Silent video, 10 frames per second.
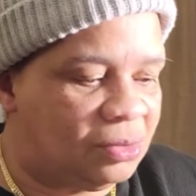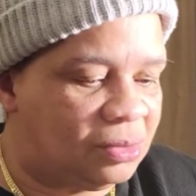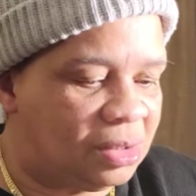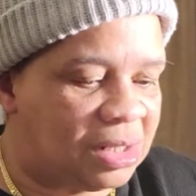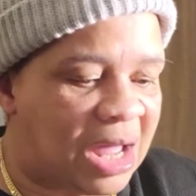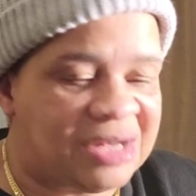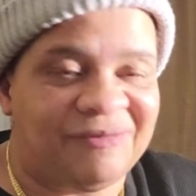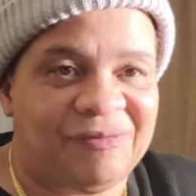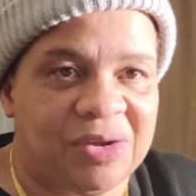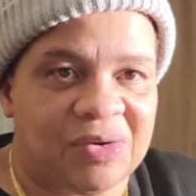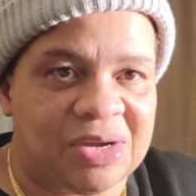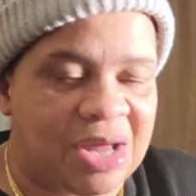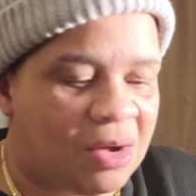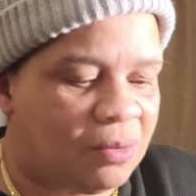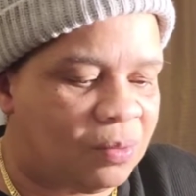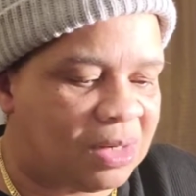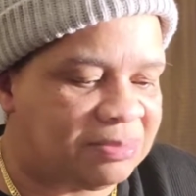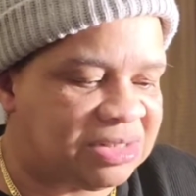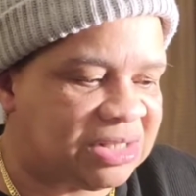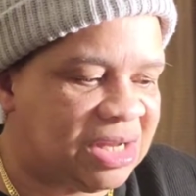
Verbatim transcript: kind of figuring out what I'm saying.